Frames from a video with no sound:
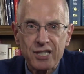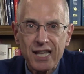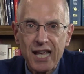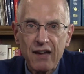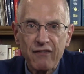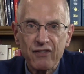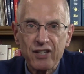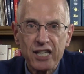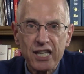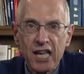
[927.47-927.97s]
The
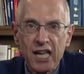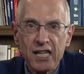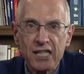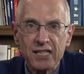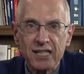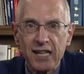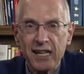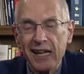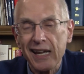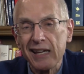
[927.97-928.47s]
F D A
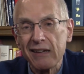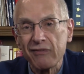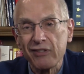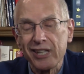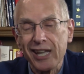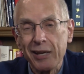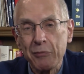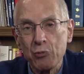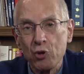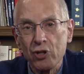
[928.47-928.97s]
said, hey, if you
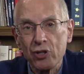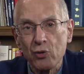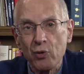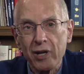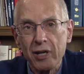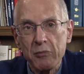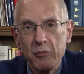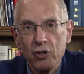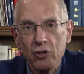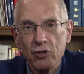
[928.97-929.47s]
take more than
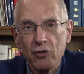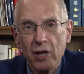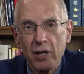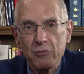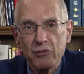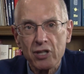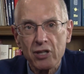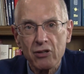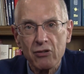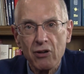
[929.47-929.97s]
twenty
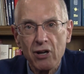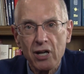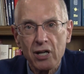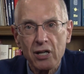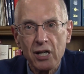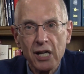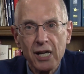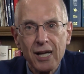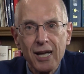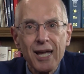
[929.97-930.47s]
milligrams of the
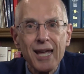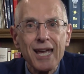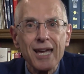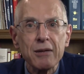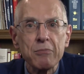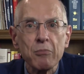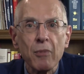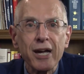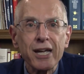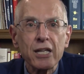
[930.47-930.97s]
drug,
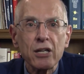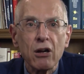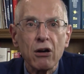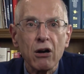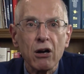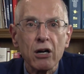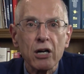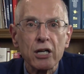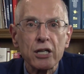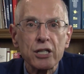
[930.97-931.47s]
it might
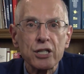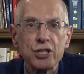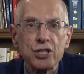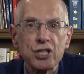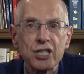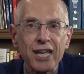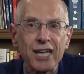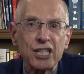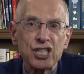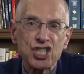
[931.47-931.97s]

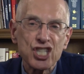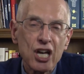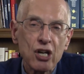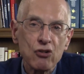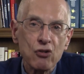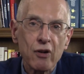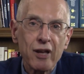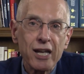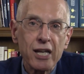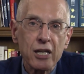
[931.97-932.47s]
cause
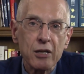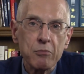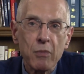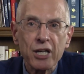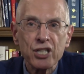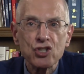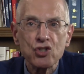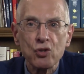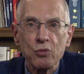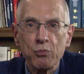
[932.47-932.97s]
accelerated
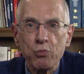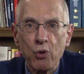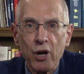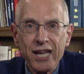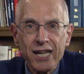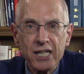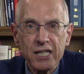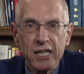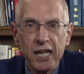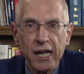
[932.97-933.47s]
muscle
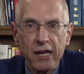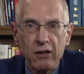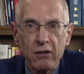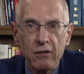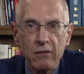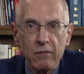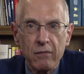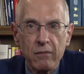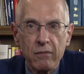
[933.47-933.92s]
breakdown.